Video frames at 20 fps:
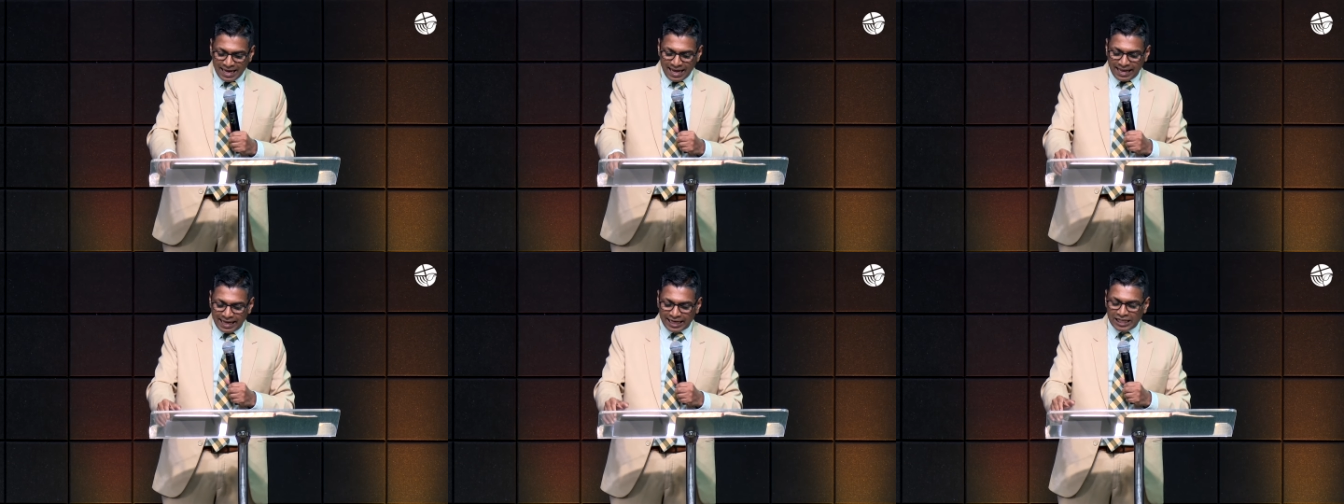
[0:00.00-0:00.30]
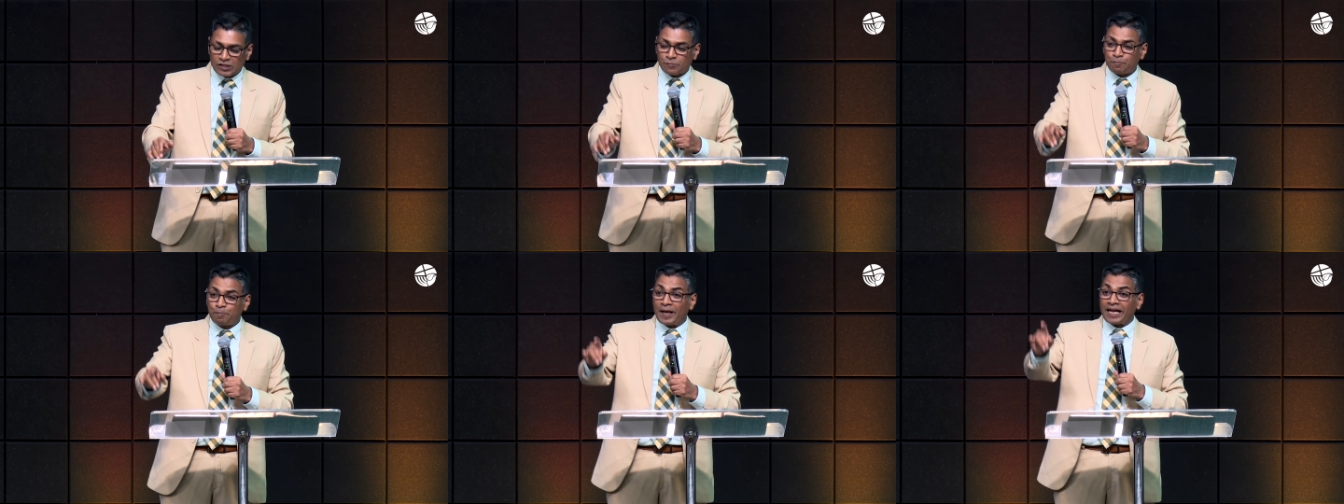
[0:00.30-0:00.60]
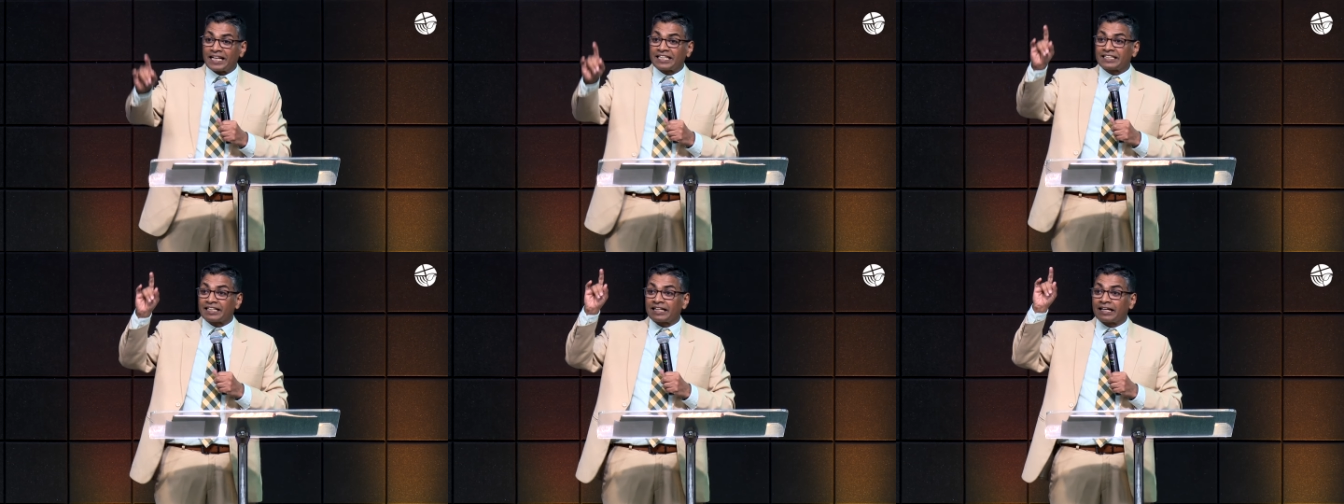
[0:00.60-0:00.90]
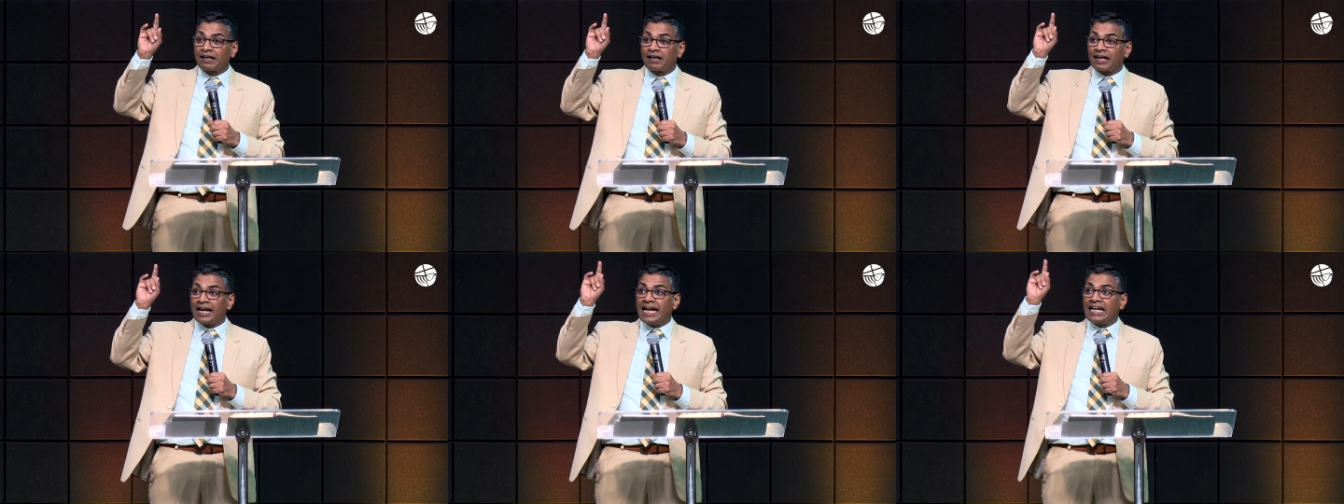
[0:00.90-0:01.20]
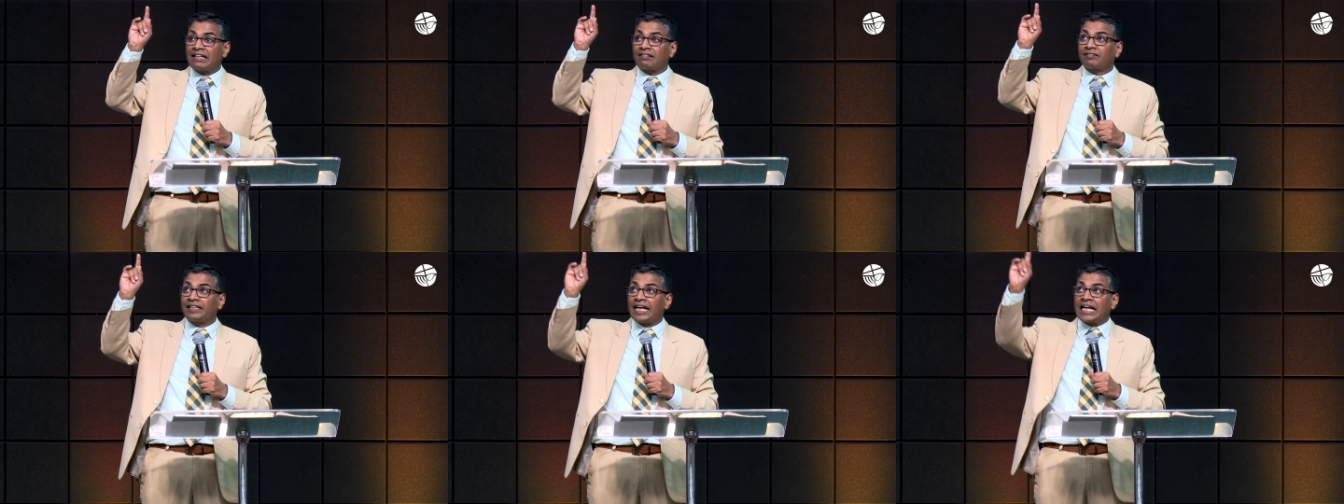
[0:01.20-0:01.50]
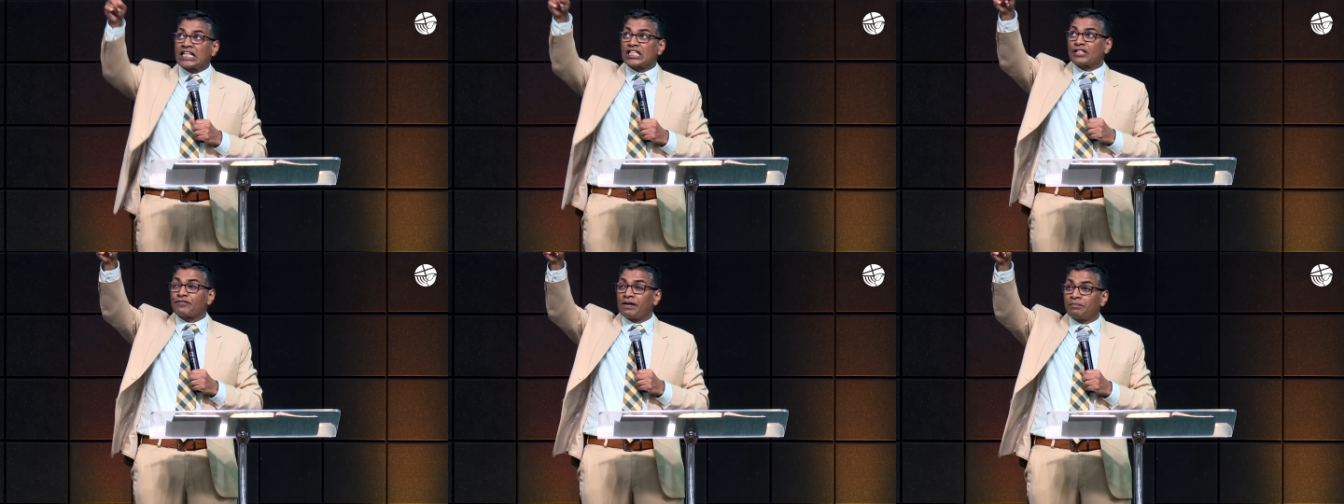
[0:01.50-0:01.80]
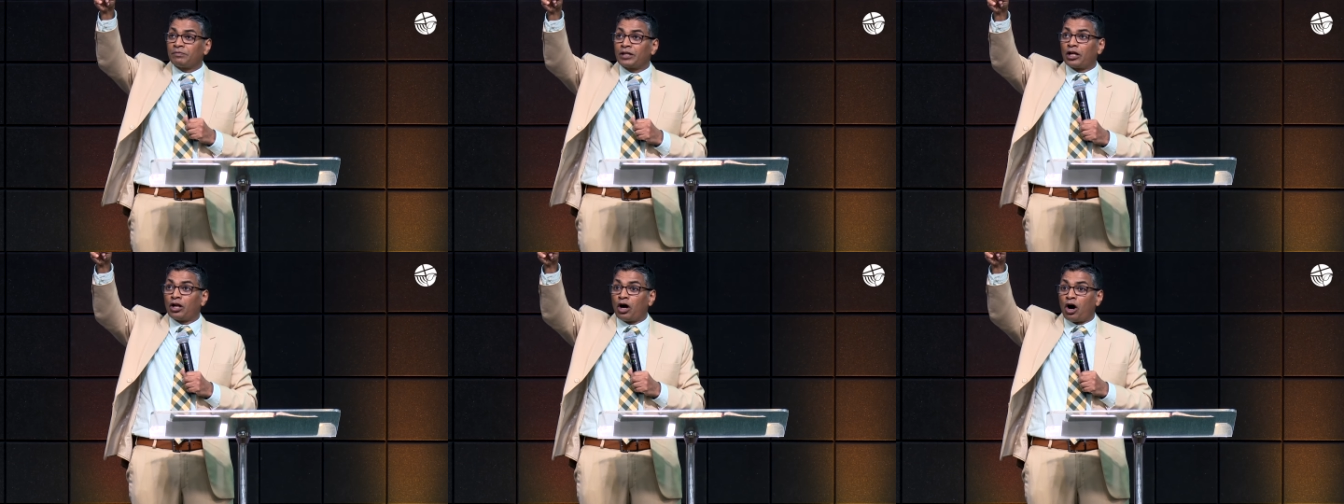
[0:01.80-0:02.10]
"Expect great things from
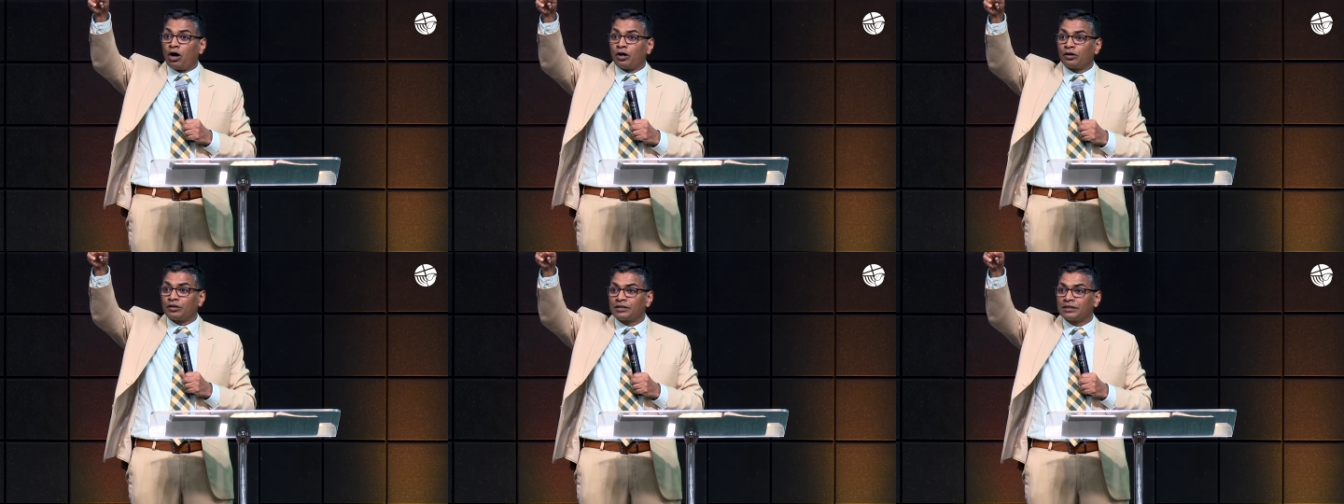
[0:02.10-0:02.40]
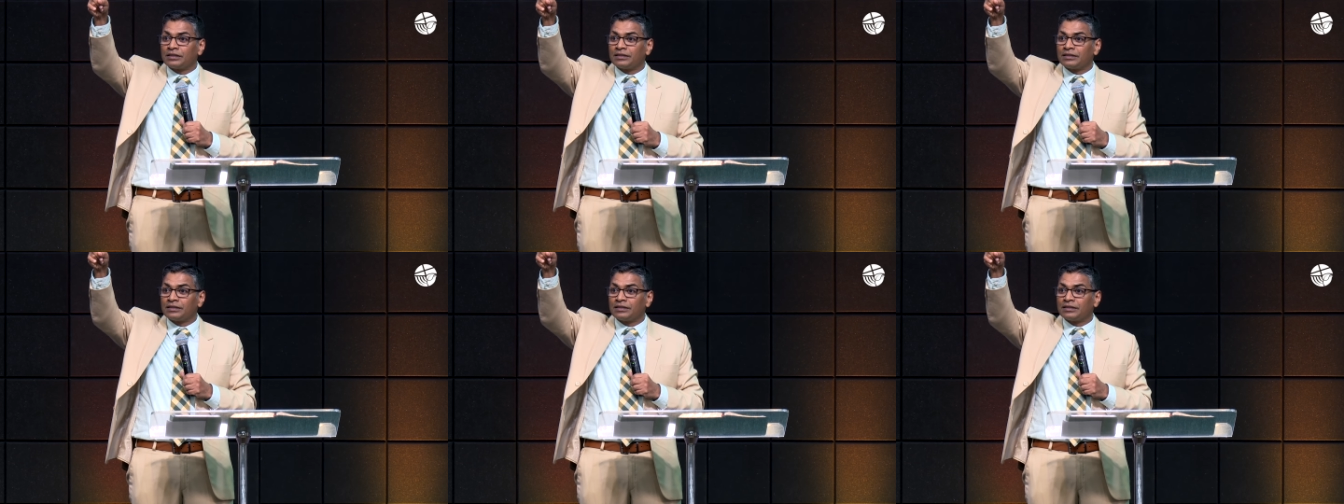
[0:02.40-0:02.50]
the Lord,